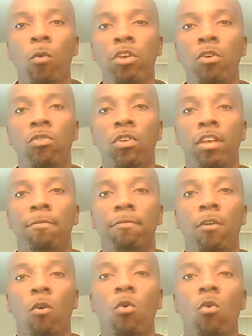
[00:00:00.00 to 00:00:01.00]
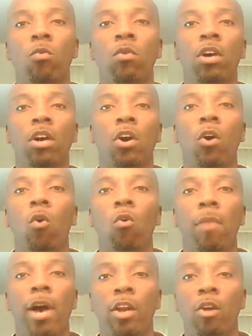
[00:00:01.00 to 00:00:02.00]
What we're using is Phone
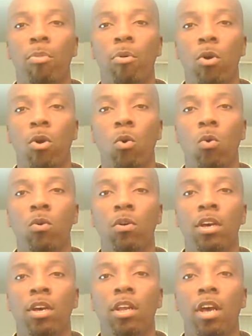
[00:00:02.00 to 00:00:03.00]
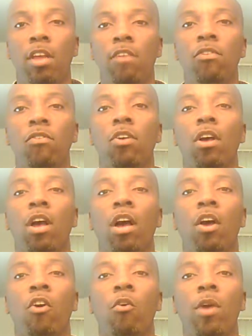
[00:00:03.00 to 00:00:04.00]
Gold Miner Pro. Now this is
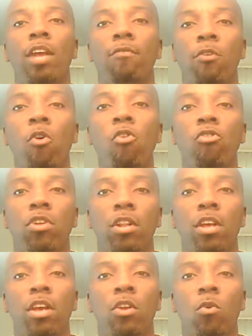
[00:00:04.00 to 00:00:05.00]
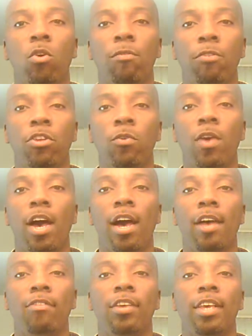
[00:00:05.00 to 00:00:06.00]
a great version in order for you
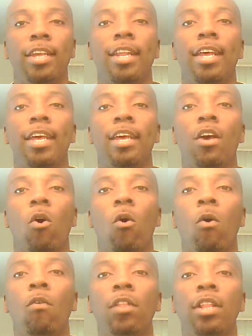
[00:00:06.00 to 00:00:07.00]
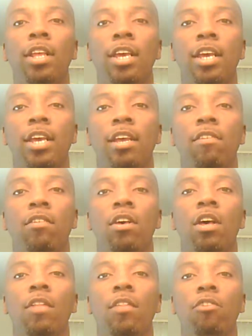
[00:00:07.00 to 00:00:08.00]
guys to get all the
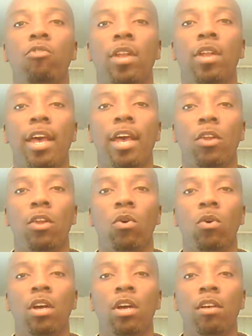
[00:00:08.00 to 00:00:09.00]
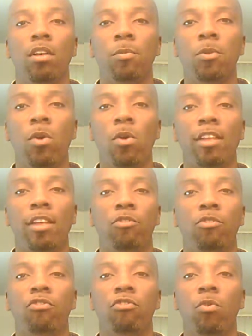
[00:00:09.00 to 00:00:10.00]
leads that you can handle. Some of you
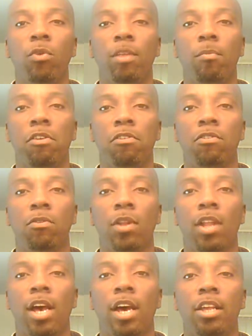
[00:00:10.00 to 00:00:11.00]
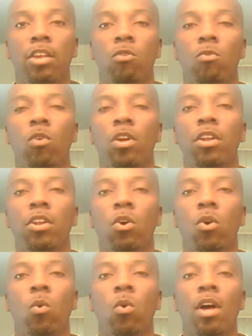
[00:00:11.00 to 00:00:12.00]
guys have just joined the business online and you want
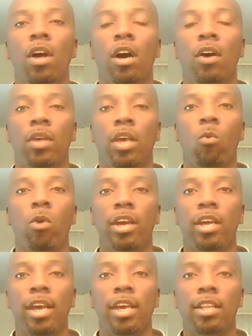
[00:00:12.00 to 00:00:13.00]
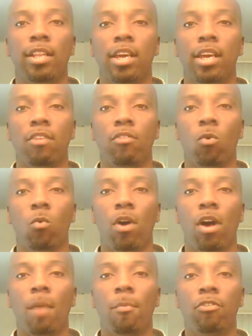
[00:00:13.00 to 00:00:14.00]
to know, okay, where can I get leads,
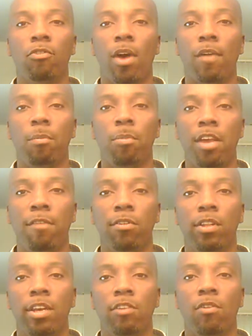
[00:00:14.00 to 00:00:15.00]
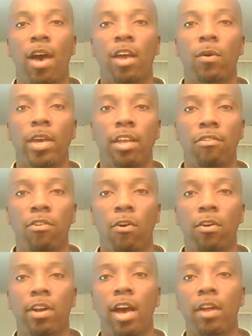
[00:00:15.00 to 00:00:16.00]
or how much do I have to pay for leads, or how do I get
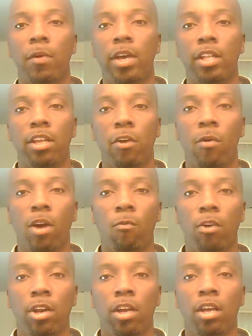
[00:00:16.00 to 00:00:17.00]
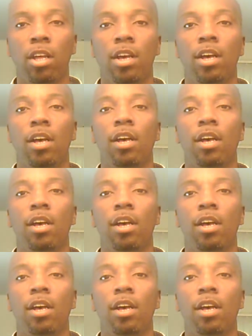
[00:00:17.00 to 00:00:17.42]
started, how do I hit the ground running?